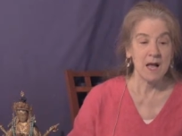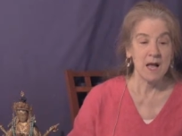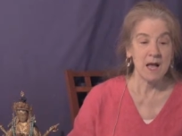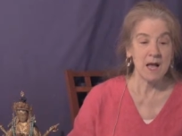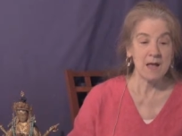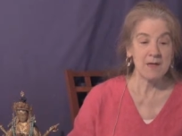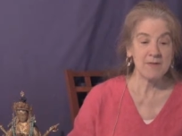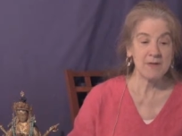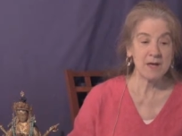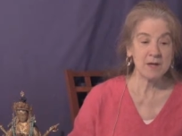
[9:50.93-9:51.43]

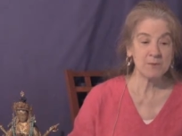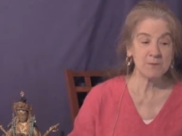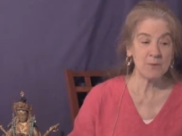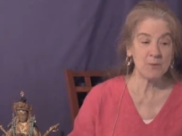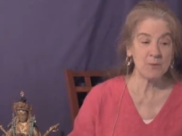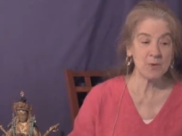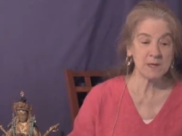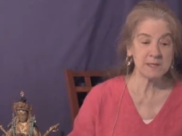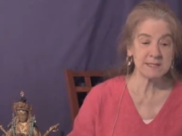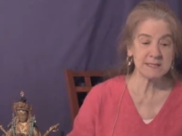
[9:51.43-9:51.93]
And then
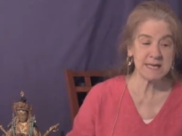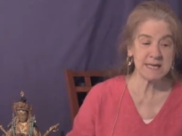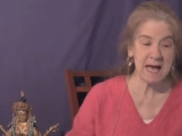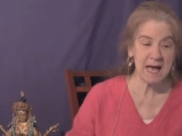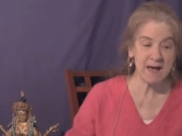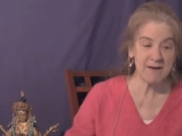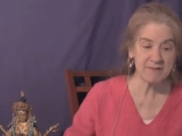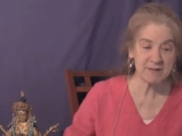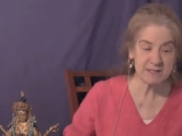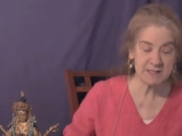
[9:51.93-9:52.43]
once
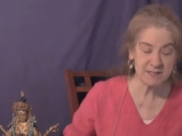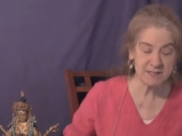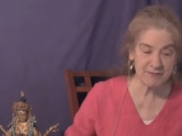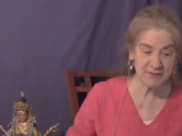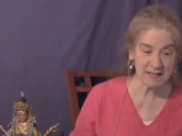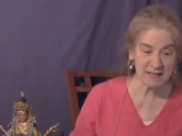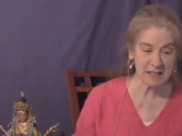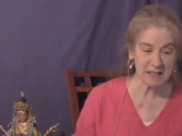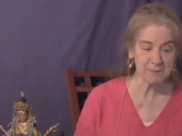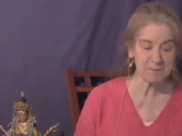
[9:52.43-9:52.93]
having
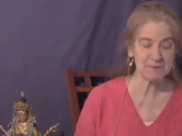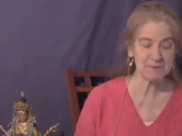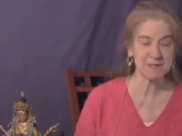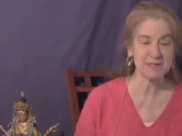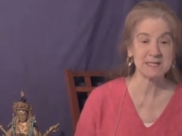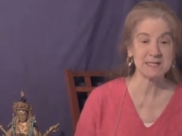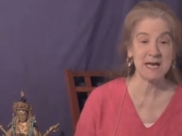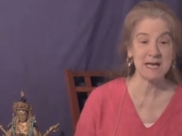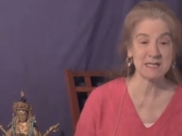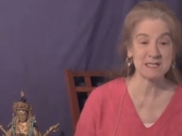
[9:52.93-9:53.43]
developed
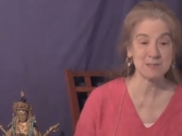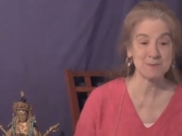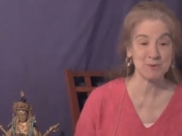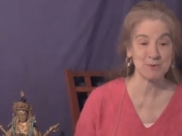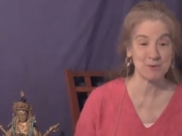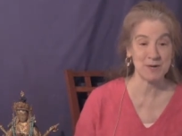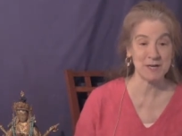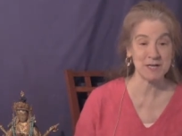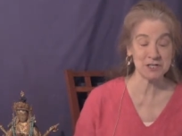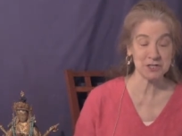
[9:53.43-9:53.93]
this
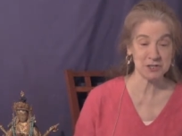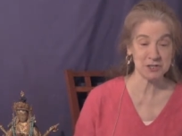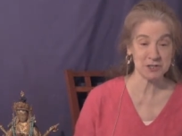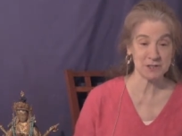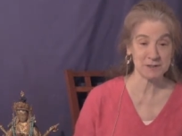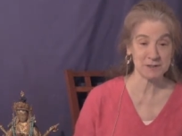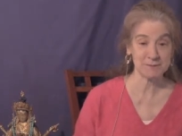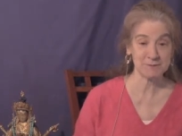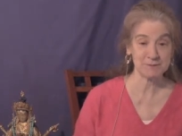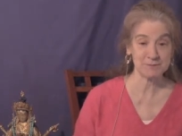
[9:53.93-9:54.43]

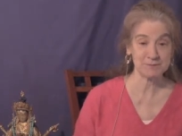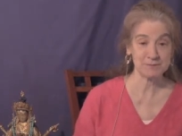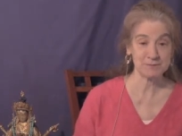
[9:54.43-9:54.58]
aspiration,